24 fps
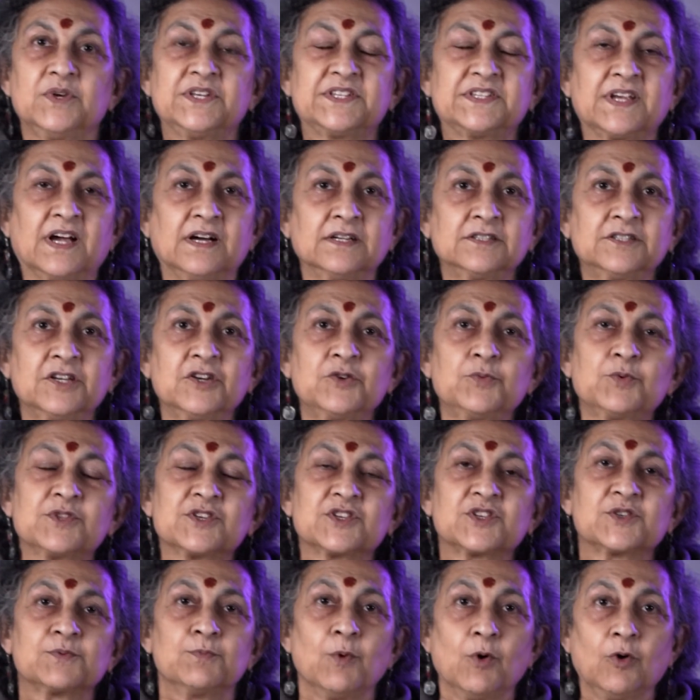started with a
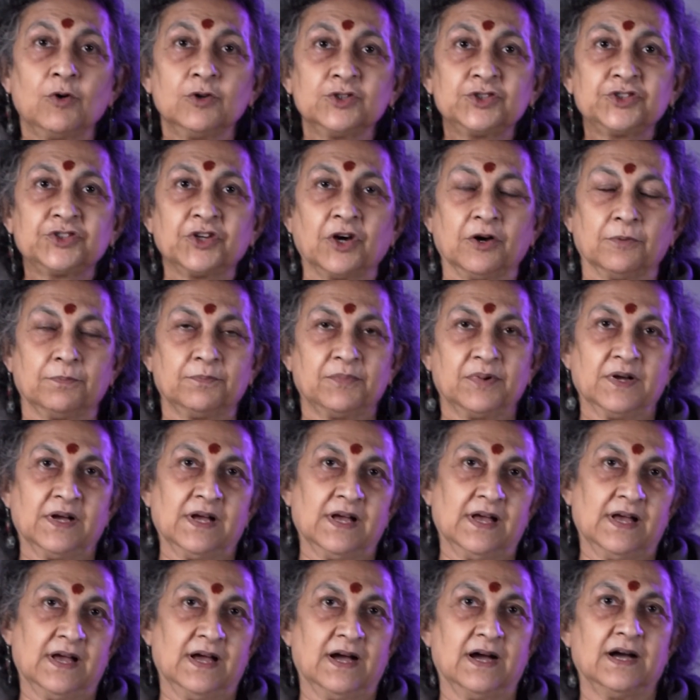small shop
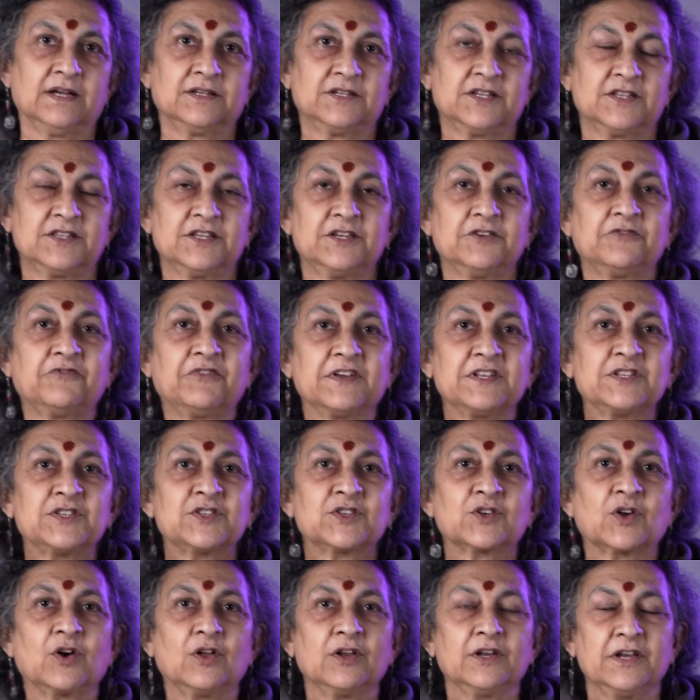under the Defence
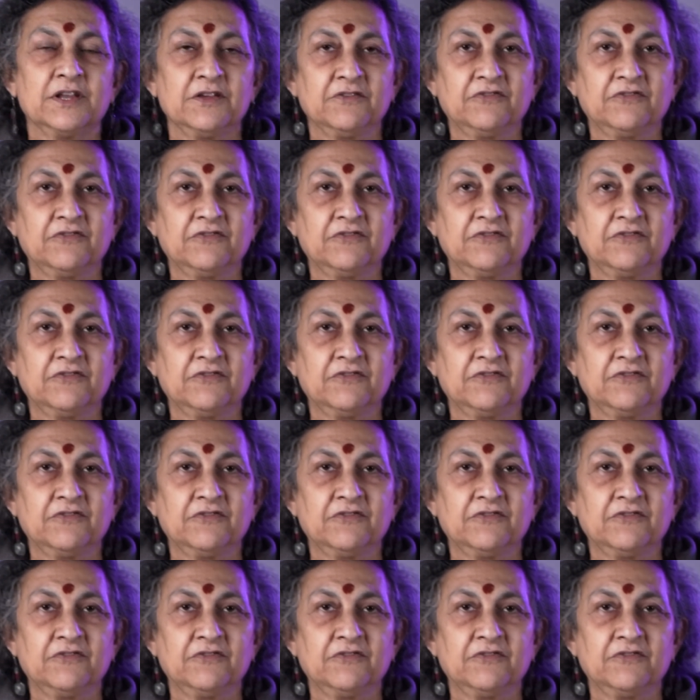Colony